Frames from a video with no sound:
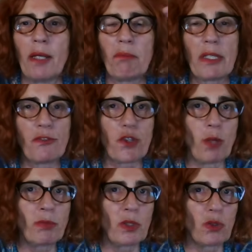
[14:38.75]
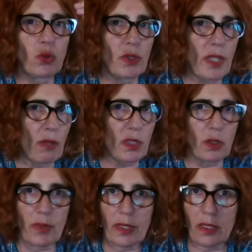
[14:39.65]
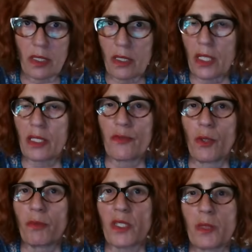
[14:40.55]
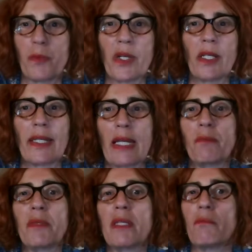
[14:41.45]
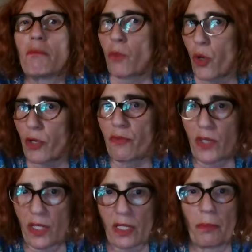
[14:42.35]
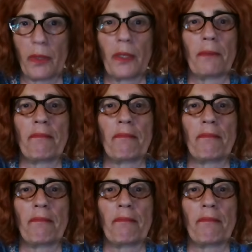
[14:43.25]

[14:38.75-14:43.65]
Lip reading: but from the 2026, from the spring, can be more visible.